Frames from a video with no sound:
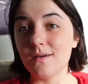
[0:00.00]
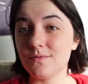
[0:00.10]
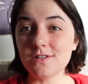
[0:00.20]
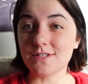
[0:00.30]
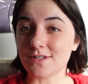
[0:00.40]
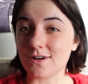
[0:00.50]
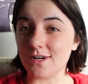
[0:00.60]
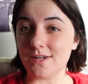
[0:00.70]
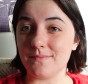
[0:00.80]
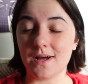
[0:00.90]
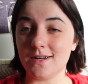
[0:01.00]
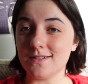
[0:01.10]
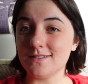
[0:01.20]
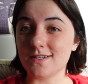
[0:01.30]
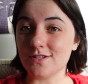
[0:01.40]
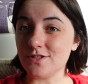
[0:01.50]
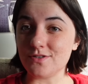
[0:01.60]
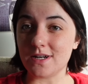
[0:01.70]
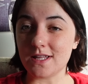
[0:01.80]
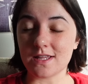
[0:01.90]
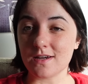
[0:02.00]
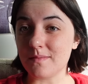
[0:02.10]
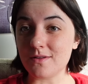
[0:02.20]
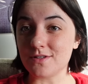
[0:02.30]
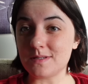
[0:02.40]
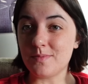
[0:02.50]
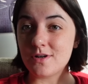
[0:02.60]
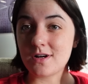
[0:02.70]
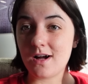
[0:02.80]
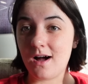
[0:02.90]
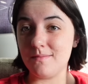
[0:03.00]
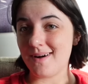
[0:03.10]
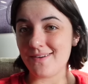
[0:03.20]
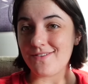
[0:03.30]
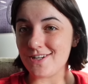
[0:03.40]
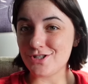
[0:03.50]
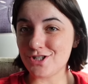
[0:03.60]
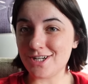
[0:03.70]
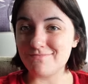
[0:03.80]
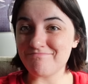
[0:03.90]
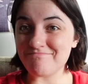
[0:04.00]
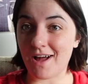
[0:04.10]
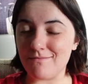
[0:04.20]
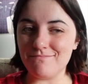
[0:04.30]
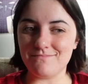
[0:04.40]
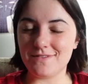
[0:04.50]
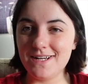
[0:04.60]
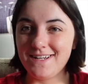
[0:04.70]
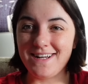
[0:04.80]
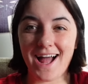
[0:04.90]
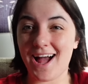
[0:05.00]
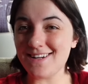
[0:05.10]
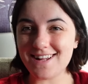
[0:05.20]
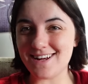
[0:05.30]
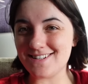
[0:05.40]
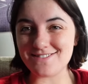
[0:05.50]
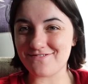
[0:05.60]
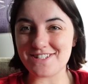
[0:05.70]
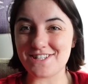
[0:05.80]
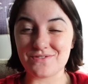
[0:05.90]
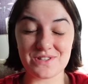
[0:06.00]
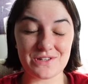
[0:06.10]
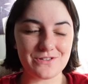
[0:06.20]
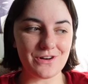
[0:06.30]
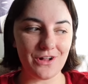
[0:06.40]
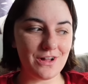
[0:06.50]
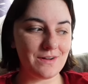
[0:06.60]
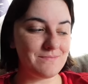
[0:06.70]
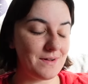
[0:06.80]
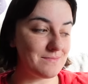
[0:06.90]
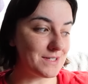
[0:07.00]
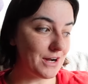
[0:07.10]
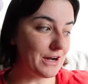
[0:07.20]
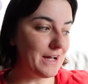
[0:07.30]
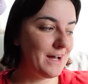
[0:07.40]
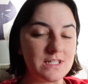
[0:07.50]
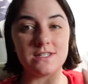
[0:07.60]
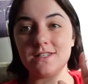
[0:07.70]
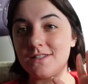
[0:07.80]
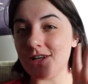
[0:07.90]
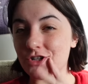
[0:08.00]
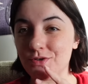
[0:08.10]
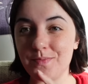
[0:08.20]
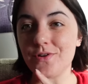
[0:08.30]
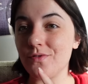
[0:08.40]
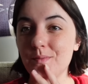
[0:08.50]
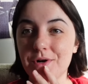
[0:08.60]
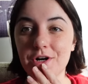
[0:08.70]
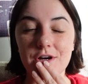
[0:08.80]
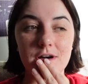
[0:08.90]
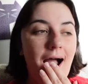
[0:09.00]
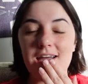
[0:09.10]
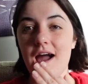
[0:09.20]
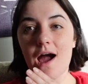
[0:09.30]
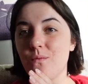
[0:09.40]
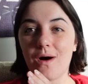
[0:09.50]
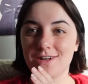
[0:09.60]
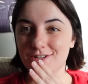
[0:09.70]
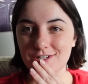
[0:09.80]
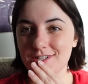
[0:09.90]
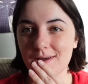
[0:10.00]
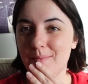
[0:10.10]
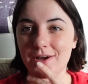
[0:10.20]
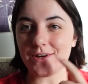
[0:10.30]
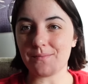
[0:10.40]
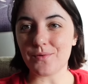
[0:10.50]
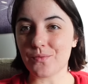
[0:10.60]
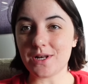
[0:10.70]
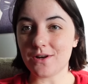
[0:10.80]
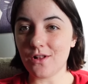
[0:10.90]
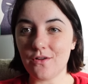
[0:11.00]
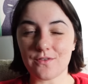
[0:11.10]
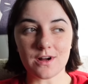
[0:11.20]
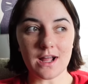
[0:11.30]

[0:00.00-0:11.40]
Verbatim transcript: I'm really sorry I didn't tell you anything about this book. Um, I finished it. Um, I, I didn't read this with you at all. I'm, I'm sorry. This is such a beautiful book. I, I want to just like pick it up and read it all over